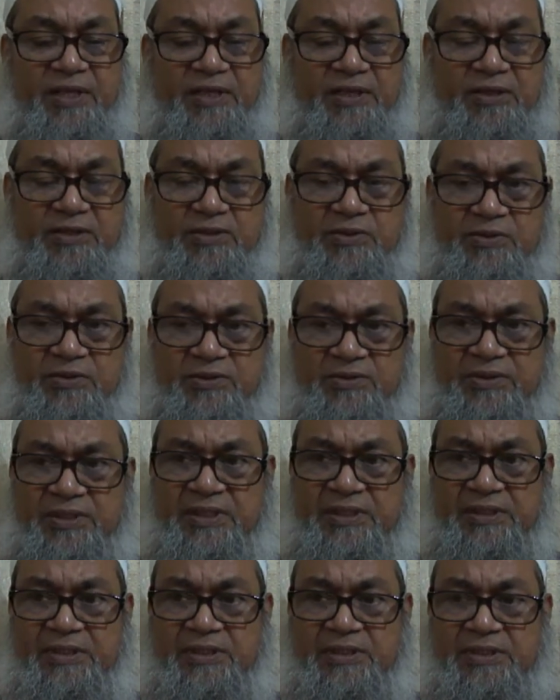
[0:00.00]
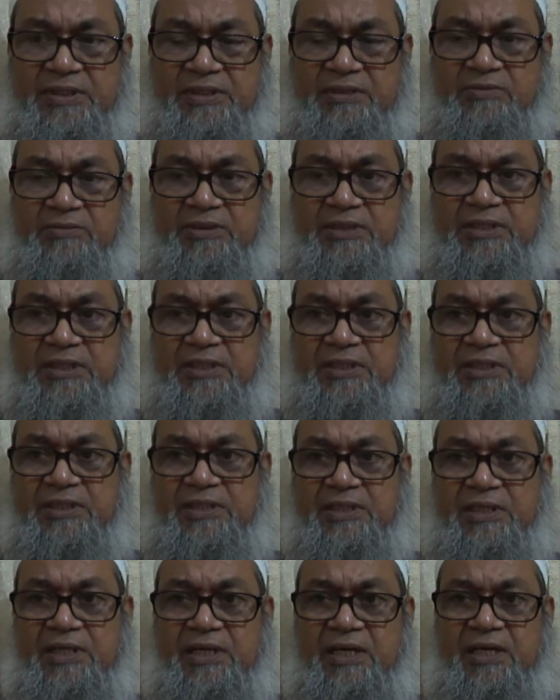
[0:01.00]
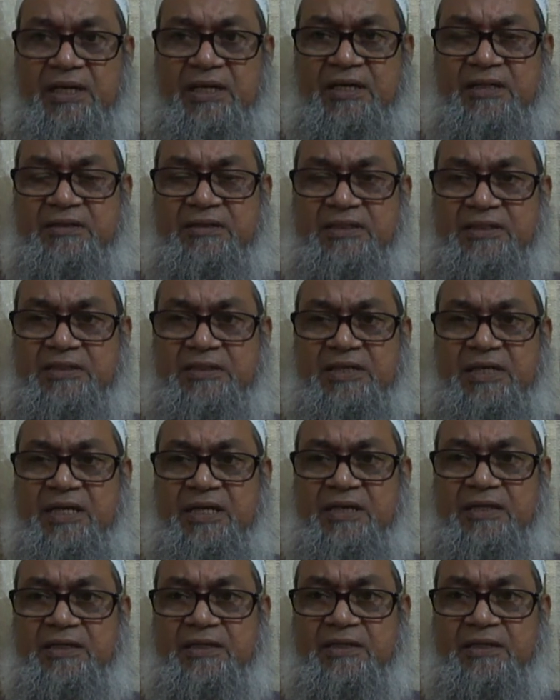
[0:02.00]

So in this situation, this drug